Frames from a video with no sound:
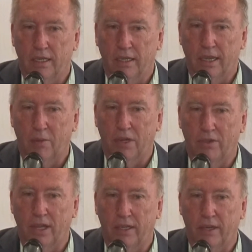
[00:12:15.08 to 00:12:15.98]
cabinet
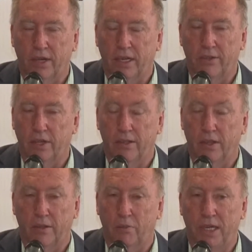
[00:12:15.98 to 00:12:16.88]
secretary
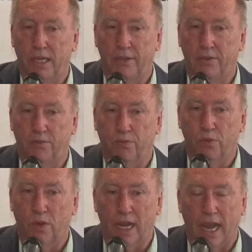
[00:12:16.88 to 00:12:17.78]
he's
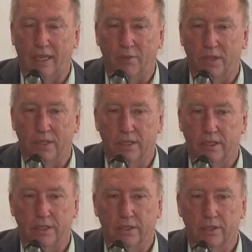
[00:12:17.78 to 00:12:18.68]
quite adamant
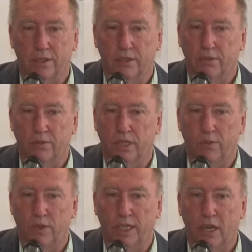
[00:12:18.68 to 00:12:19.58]
that
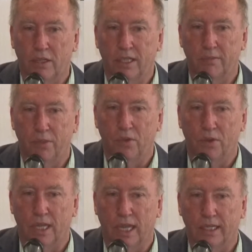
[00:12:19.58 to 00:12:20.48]
we can't import
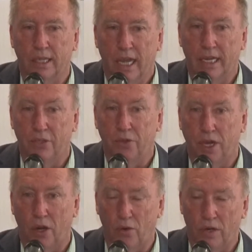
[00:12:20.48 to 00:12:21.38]
that. And as you
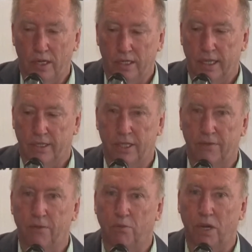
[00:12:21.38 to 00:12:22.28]
know, there's
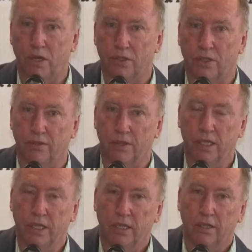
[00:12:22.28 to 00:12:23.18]
different parts of
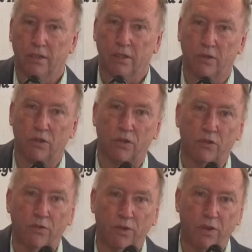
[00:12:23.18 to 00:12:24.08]

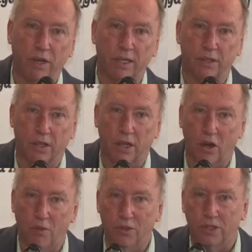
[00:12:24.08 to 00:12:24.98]
various
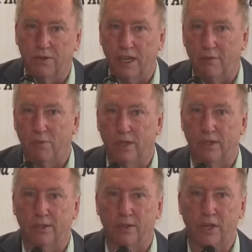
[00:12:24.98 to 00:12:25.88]
arms of
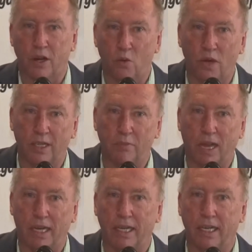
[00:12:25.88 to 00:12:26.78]
government. One is
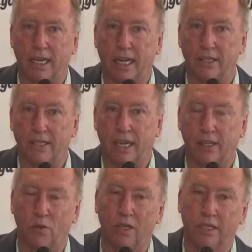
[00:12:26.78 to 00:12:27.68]
battling against the
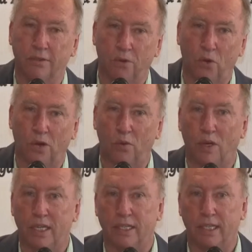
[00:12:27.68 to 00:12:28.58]
other, one is for and
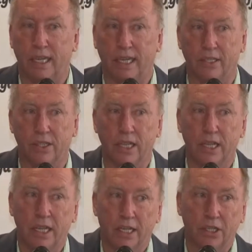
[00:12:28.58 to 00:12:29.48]
one is against.
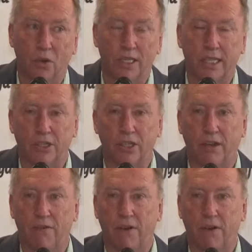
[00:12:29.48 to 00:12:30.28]
So it's actually